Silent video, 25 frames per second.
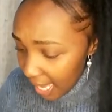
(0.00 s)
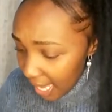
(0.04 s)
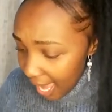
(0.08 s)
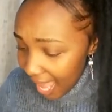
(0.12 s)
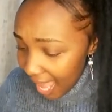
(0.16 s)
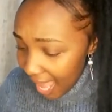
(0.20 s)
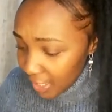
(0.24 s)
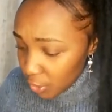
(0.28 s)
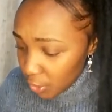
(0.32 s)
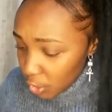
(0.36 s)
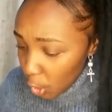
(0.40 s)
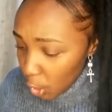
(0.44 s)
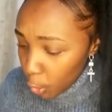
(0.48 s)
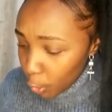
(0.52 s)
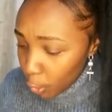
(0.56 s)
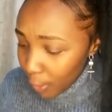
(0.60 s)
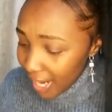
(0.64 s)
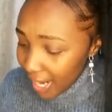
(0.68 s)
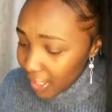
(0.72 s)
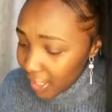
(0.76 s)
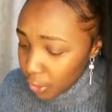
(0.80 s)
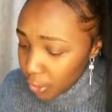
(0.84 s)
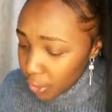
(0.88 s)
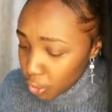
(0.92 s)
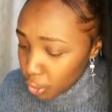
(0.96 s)
And so
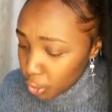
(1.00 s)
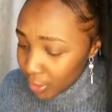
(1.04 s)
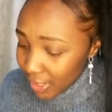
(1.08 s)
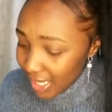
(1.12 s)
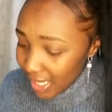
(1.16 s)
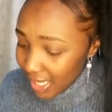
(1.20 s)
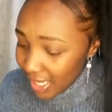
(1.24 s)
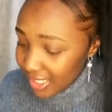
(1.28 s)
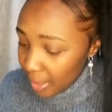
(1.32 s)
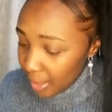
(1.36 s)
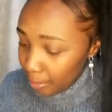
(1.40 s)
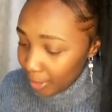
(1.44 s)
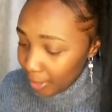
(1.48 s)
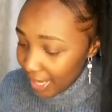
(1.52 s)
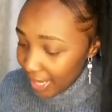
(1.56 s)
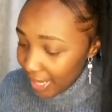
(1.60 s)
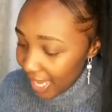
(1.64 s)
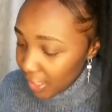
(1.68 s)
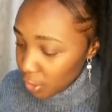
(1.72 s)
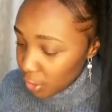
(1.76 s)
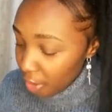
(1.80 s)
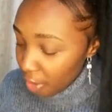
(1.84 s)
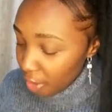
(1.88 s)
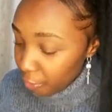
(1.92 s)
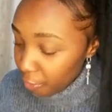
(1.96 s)
gratitude is a
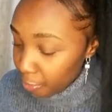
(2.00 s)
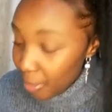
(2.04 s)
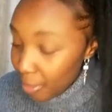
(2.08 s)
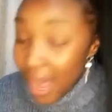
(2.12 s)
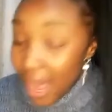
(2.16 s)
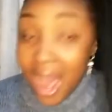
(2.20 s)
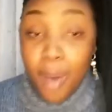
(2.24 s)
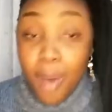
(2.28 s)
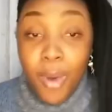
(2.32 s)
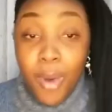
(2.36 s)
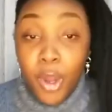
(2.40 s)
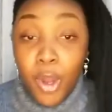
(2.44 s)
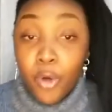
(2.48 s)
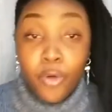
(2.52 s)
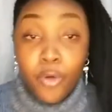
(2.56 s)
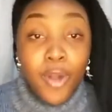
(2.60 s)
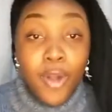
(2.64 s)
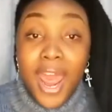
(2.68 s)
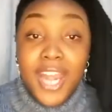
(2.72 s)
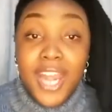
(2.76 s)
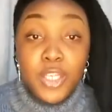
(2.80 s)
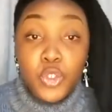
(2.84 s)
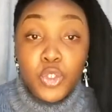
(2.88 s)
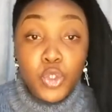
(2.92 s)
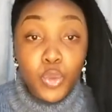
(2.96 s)
place of power.
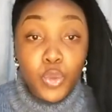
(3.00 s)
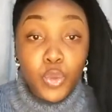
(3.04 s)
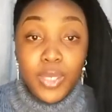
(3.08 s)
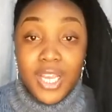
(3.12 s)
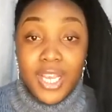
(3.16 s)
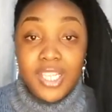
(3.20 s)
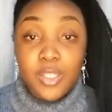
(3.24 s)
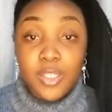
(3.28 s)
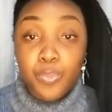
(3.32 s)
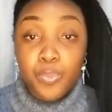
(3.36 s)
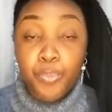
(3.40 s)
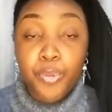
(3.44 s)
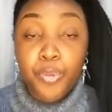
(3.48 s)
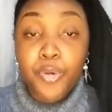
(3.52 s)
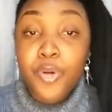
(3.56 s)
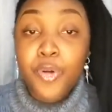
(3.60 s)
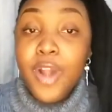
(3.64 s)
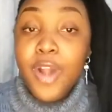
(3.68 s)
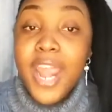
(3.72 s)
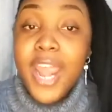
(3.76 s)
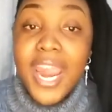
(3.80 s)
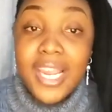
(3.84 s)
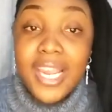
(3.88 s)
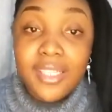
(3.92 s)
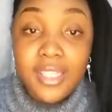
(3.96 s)
Gratitude is
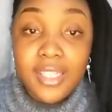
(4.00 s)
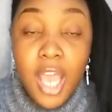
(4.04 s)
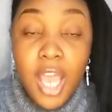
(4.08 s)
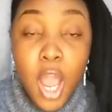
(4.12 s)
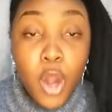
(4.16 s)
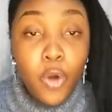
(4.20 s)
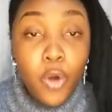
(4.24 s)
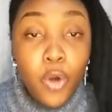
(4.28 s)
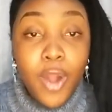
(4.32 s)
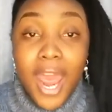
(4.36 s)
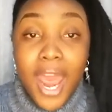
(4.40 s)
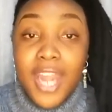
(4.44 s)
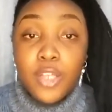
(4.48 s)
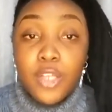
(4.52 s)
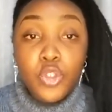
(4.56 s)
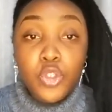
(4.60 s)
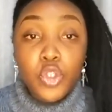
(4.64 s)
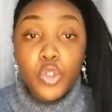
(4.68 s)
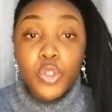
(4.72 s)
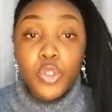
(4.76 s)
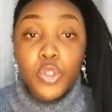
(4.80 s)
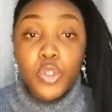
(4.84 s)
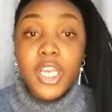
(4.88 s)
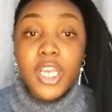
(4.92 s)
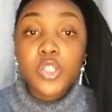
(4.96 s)
praise.
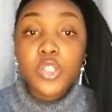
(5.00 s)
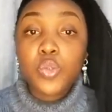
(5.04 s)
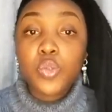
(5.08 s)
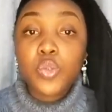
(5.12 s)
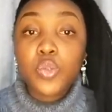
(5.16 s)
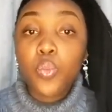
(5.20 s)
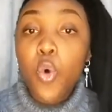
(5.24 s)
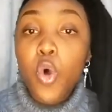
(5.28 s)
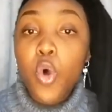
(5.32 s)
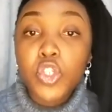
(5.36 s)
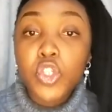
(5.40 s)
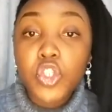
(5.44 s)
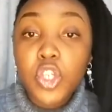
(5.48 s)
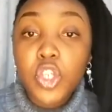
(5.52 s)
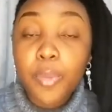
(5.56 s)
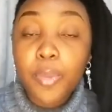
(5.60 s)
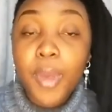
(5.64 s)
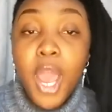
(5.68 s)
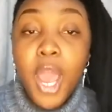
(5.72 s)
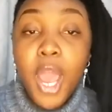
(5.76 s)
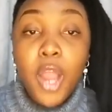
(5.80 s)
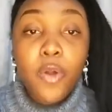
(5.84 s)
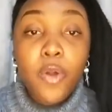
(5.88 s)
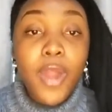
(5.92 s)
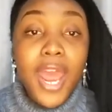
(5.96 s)
Gratitude is worship.
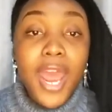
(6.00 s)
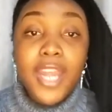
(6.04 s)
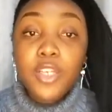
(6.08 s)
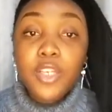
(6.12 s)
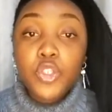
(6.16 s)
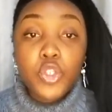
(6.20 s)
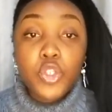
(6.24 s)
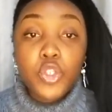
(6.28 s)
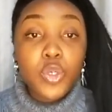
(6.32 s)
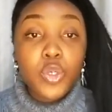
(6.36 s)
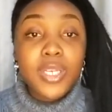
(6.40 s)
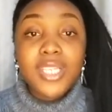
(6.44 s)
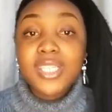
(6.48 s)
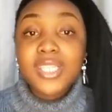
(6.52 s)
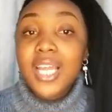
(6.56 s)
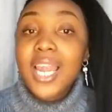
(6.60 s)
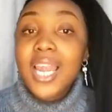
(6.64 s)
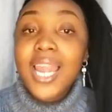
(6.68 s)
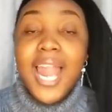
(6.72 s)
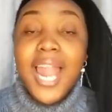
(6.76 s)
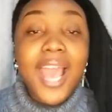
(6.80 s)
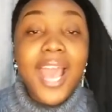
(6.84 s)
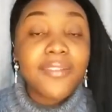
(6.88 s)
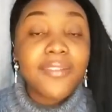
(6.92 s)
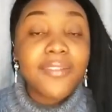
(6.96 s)
Gratitude is a
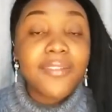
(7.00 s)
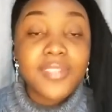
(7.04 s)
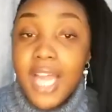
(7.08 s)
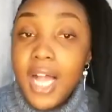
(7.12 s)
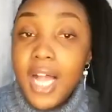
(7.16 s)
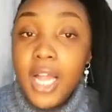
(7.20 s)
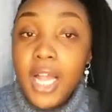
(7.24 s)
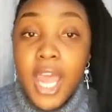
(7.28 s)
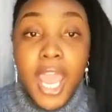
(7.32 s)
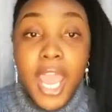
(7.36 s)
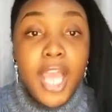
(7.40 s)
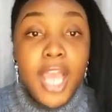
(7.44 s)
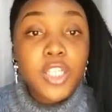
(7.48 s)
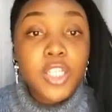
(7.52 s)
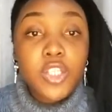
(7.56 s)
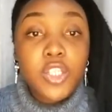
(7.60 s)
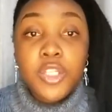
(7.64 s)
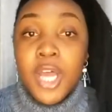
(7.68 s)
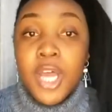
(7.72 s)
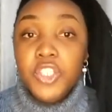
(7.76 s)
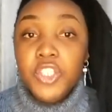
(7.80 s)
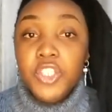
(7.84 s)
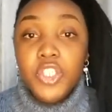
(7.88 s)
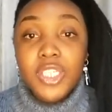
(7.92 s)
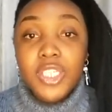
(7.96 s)
lifestyle. It's
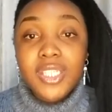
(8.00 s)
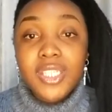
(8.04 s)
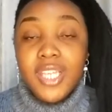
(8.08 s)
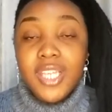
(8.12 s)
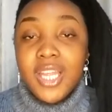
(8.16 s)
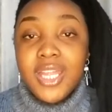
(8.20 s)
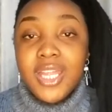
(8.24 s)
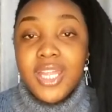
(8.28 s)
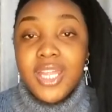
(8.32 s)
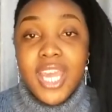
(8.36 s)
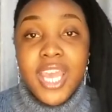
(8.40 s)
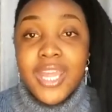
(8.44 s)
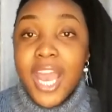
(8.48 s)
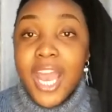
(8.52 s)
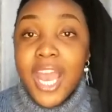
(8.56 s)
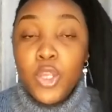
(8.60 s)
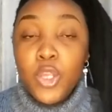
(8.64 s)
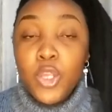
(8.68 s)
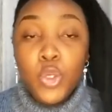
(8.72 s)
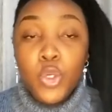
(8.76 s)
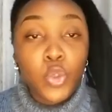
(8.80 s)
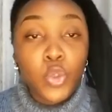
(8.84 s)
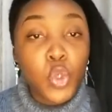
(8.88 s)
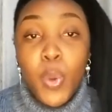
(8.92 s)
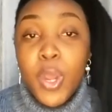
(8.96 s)
not just a thing that
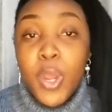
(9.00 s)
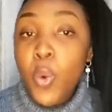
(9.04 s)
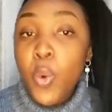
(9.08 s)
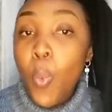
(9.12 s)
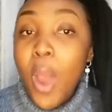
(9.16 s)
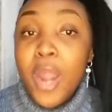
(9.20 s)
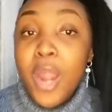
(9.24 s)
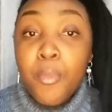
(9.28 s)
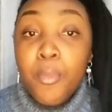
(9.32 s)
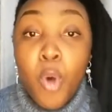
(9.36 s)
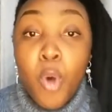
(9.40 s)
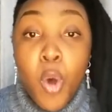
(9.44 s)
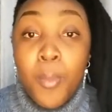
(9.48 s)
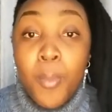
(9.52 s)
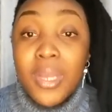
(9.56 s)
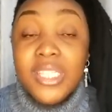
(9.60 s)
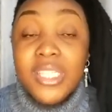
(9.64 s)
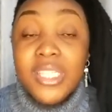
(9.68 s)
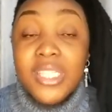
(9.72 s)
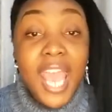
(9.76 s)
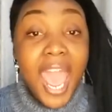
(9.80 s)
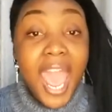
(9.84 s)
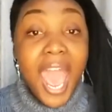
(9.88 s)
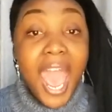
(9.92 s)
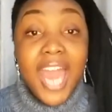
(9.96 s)
you do in one moment,
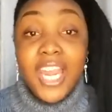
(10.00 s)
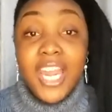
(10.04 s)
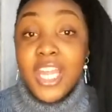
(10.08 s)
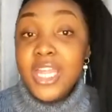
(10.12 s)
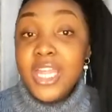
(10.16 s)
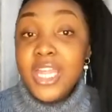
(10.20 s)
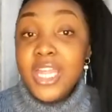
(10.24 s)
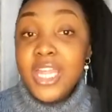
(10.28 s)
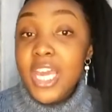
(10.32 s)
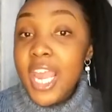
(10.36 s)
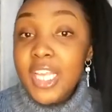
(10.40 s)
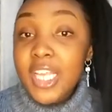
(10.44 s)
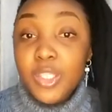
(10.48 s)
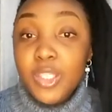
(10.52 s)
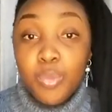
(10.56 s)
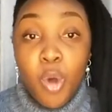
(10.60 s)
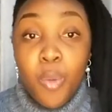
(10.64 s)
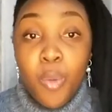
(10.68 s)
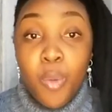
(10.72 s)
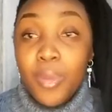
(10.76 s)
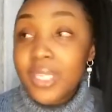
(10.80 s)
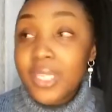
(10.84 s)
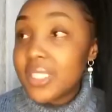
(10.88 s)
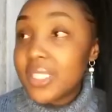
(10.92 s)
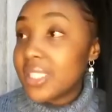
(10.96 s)
and in the next
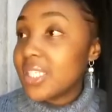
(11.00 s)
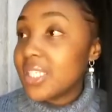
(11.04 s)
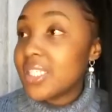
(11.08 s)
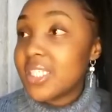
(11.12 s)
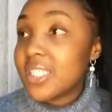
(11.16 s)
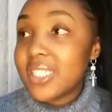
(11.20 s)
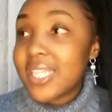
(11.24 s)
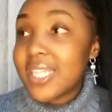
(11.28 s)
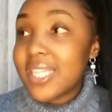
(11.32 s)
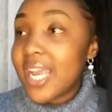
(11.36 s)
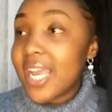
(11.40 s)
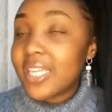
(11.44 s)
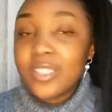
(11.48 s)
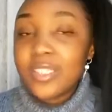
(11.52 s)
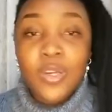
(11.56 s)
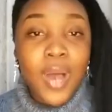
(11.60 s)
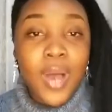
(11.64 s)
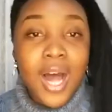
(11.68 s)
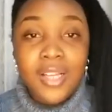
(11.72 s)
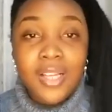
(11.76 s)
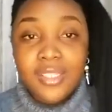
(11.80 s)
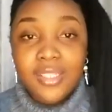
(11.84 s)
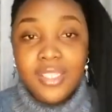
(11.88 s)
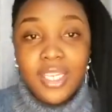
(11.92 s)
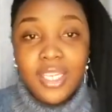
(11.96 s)
moment, it's just like, no,
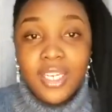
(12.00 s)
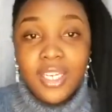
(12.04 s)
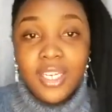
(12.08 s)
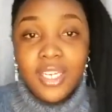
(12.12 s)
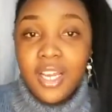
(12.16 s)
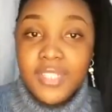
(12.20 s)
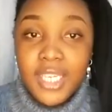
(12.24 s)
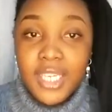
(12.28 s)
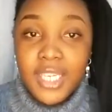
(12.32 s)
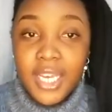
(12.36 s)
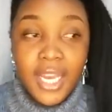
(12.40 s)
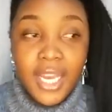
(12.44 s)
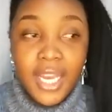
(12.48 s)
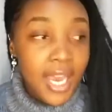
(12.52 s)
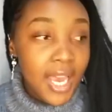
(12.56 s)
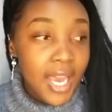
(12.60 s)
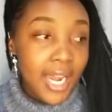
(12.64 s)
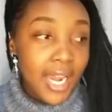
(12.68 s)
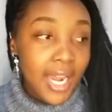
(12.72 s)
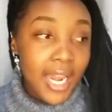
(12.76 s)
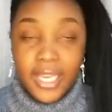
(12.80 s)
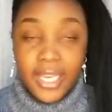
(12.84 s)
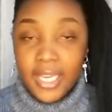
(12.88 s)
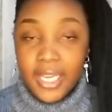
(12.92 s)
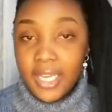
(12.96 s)
I'll see it after
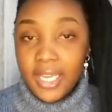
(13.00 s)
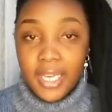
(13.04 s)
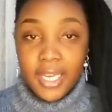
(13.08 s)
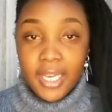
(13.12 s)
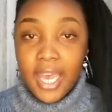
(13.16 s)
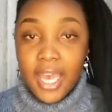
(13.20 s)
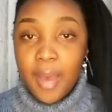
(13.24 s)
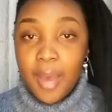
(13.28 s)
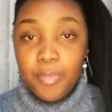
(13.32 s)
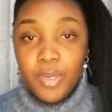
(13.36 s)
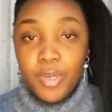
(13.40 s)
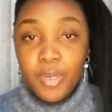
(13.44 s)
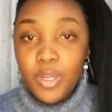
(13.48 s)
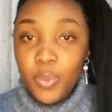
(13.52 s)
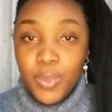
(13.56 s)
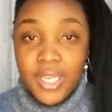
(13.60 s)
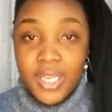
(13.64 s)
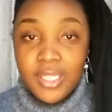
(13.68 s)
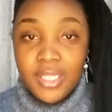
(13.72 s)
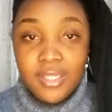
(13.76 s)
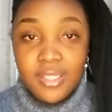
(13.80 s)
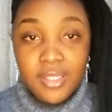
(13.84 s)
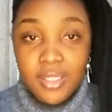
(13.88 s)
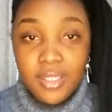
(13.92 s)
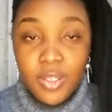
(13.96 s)
like a couple of
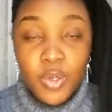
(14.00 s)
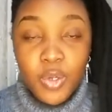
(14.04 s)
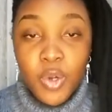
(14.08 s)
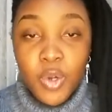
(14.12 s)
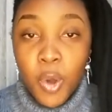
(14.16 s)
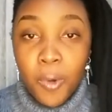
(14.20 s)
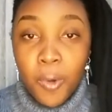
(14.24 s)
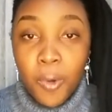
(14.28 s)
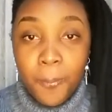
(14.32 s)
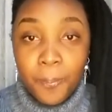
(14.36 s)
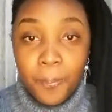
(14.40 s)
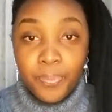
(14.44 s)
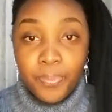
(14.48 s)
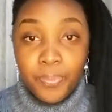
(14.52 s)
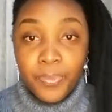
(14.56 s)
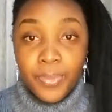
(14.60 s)
weeks, you know?